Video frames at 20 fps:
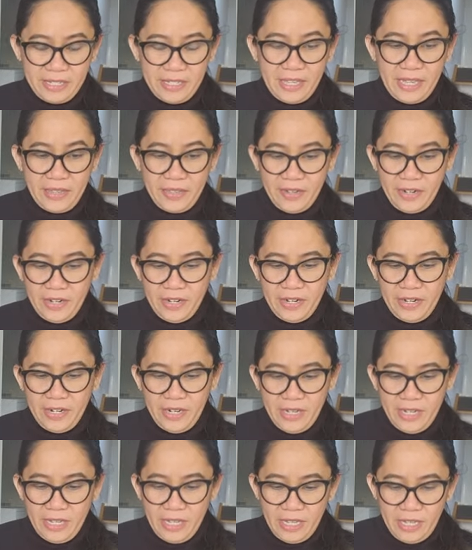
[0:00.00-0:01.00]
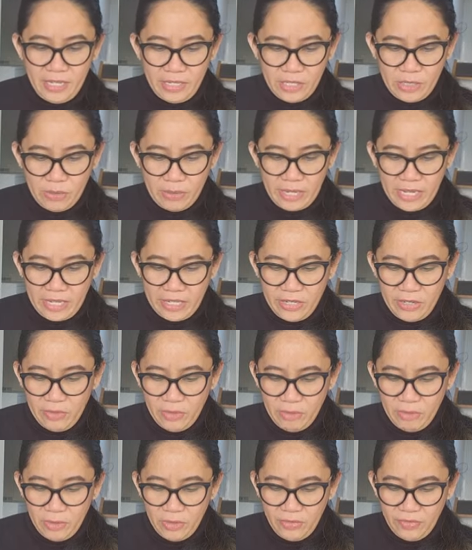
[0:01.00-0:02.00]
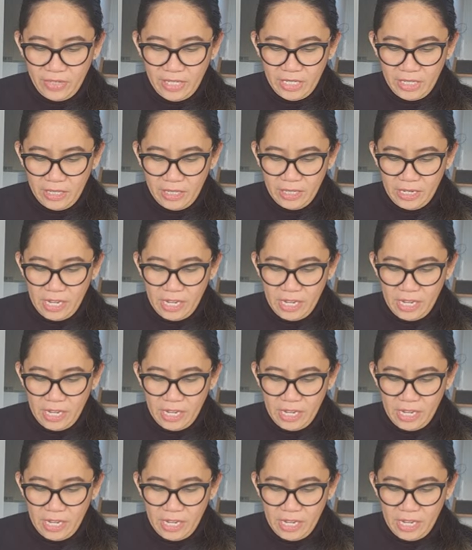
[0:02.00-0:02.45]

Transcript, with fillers: leather. So can you remove it?